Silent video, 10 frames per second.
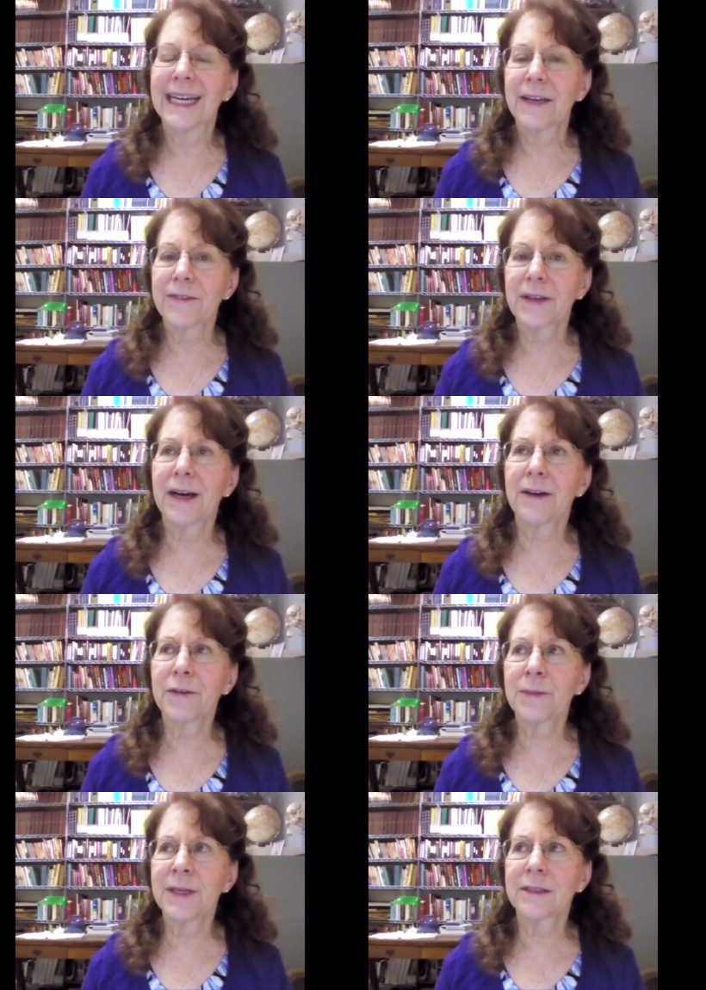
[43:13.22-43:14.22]
if the
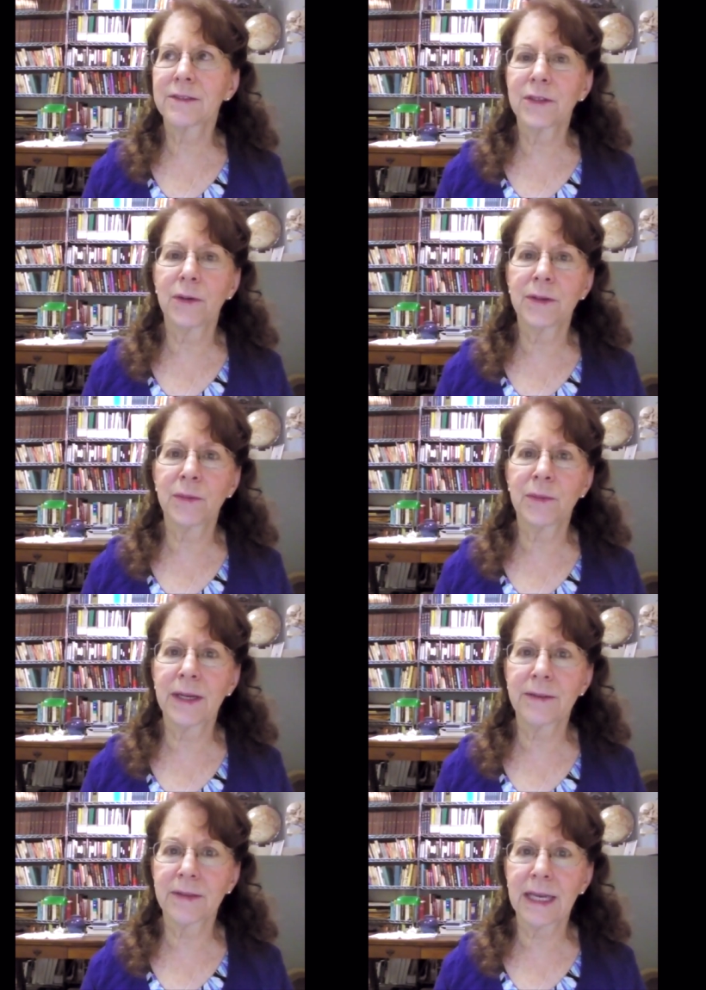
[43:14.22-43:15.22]
government is going the
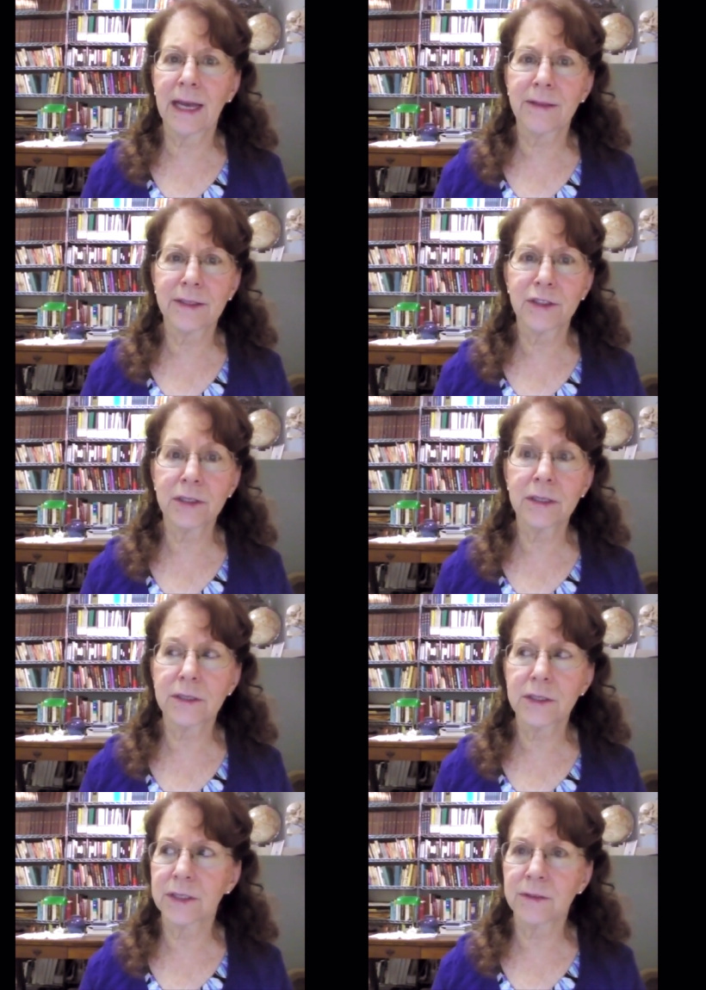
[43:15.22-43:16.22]
way of the Catholic
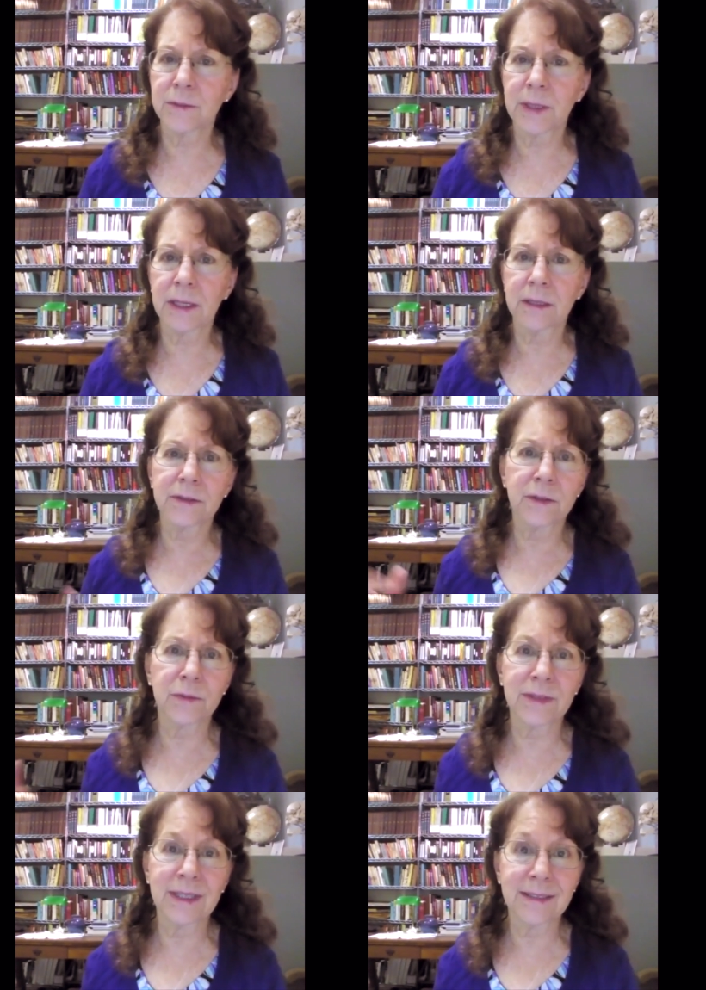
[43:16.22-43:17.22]
Church, is it because the
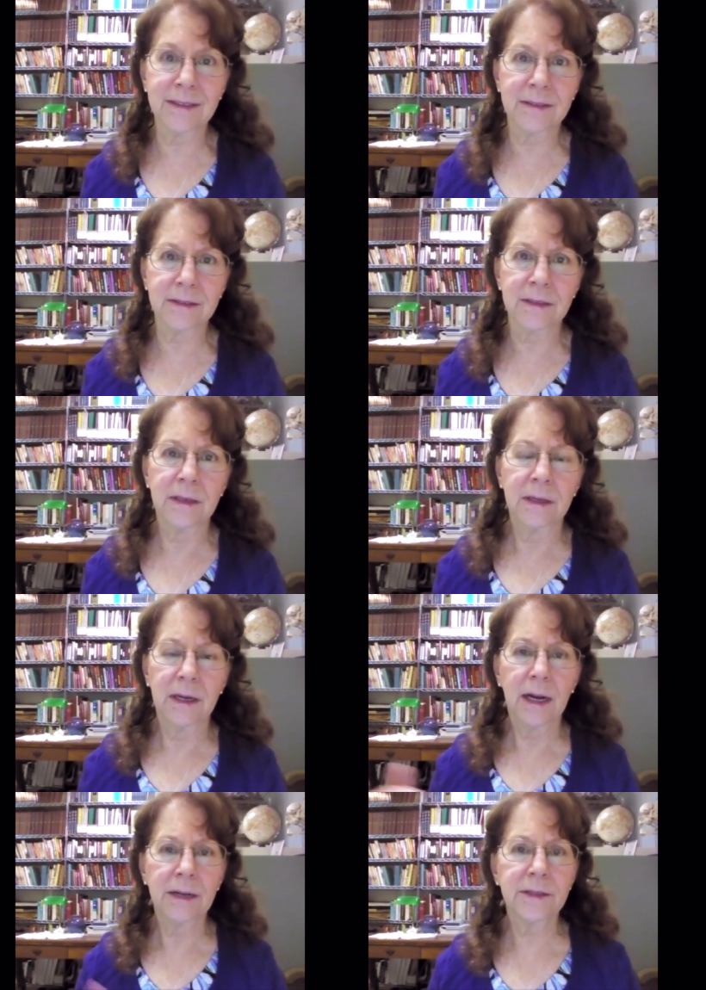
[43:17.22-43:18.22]
reasons
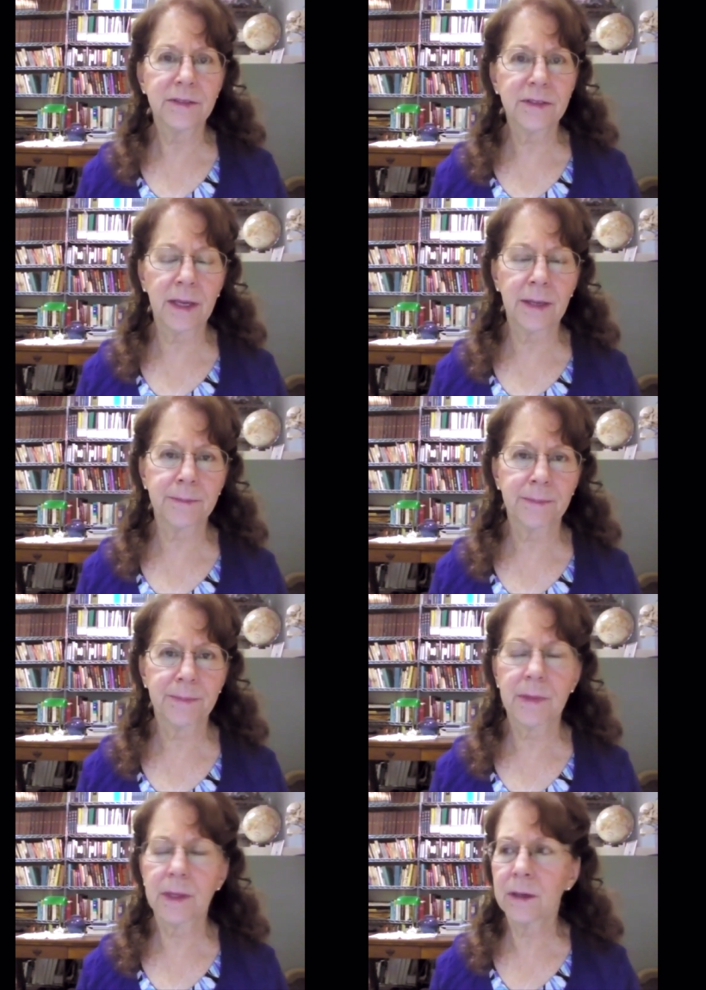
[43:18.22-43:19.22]
are the same?
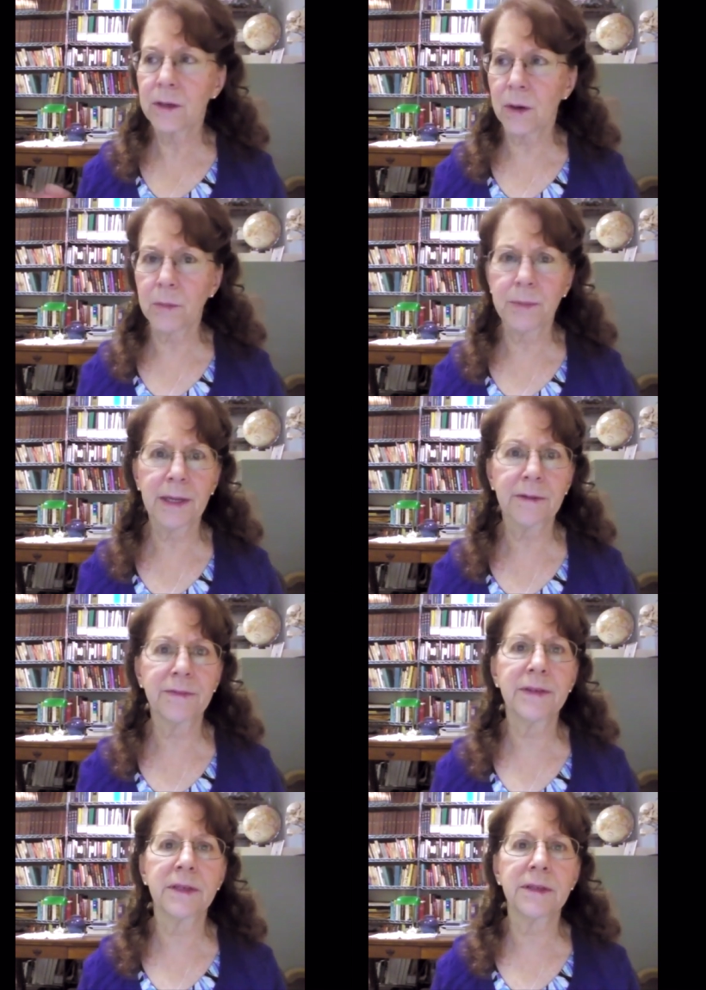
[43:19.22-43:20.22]
you know,
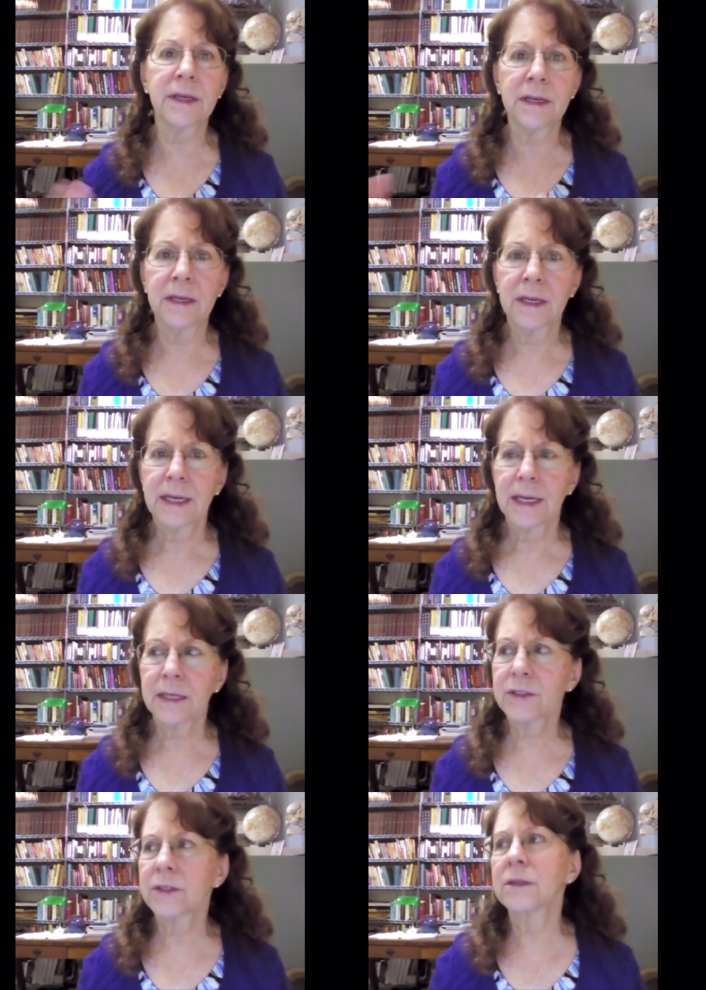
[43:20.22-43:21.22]
pedophilia.
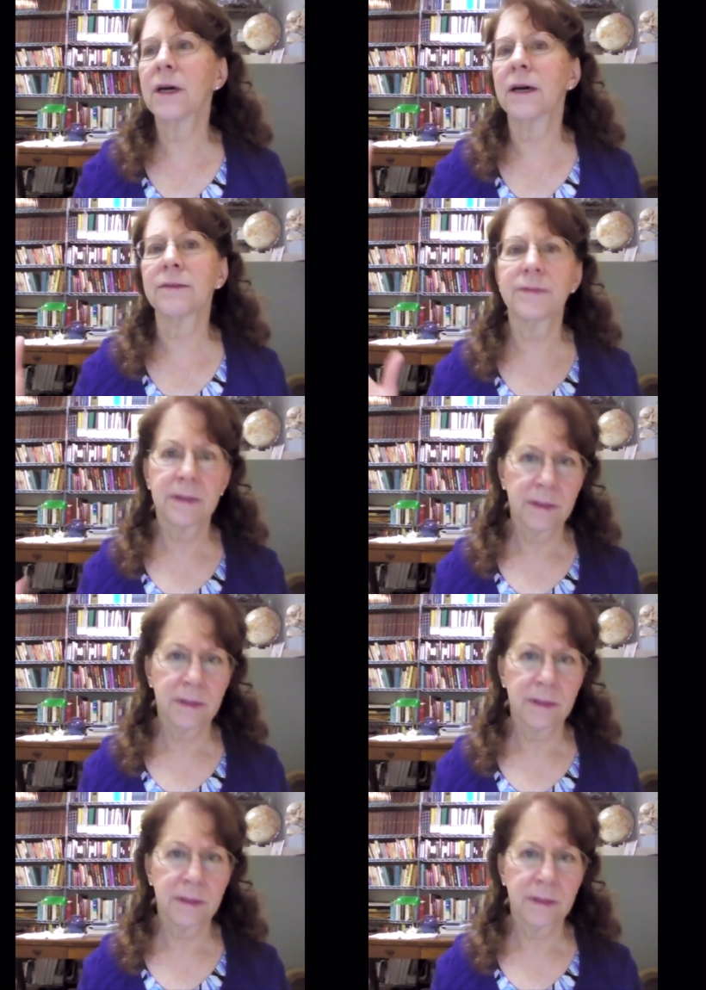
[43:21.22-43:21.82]
And sure enough,